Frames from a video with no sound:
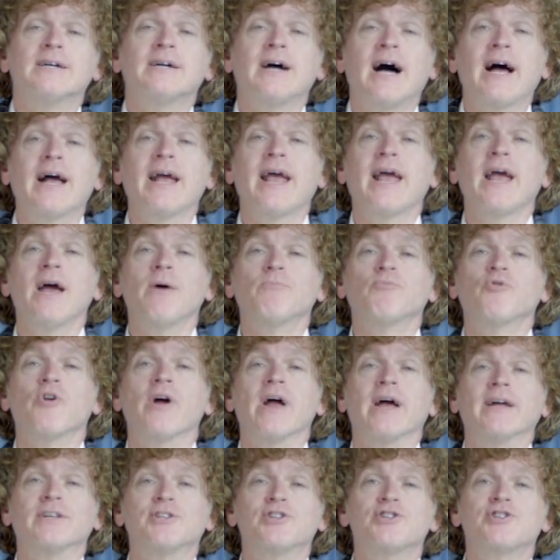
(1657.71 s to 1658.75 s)
I am
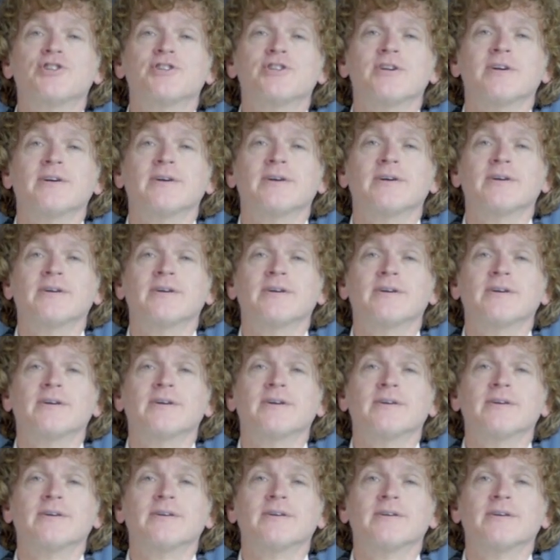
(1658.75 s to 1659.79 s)
rich
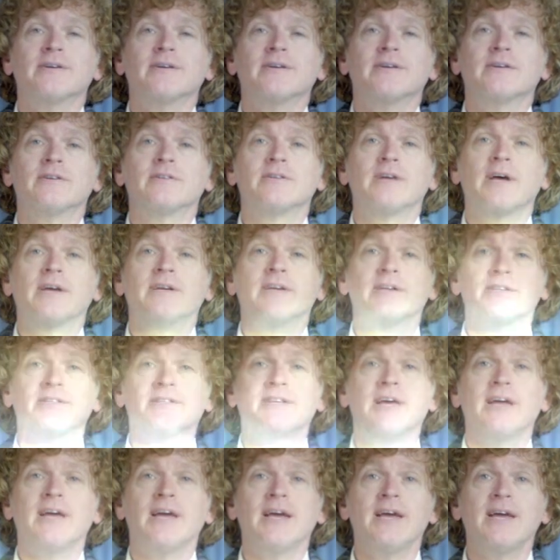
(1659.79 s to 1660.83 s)
say you
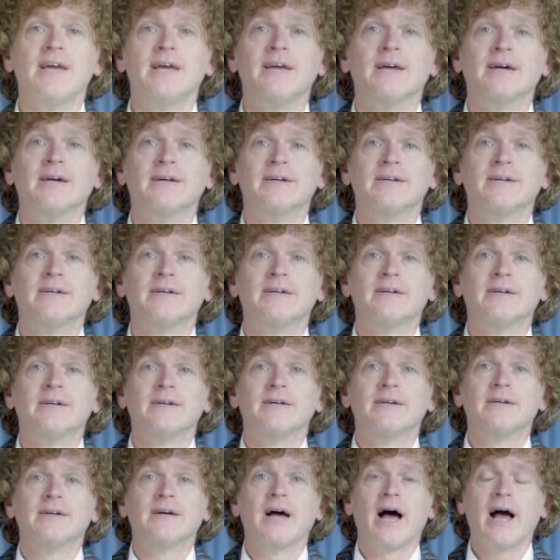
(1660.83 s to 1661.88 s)
see
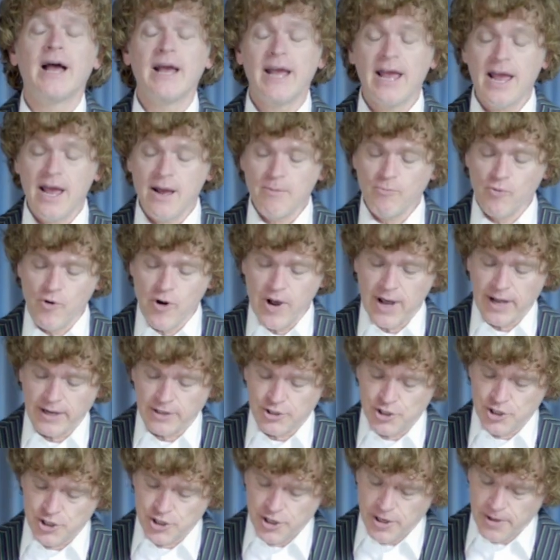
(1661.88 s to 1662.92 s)
I am
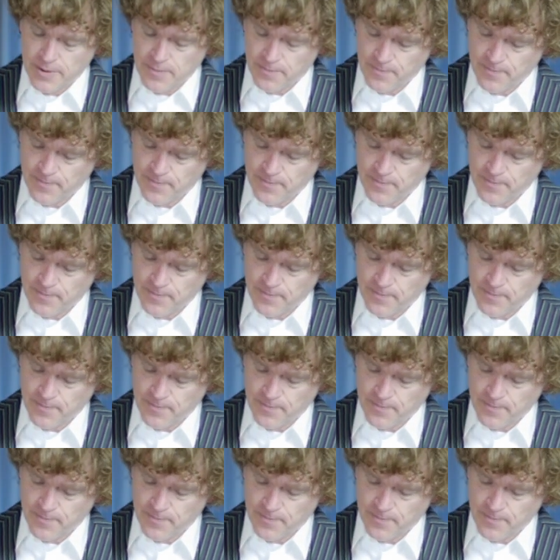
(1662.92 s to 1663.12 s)
rich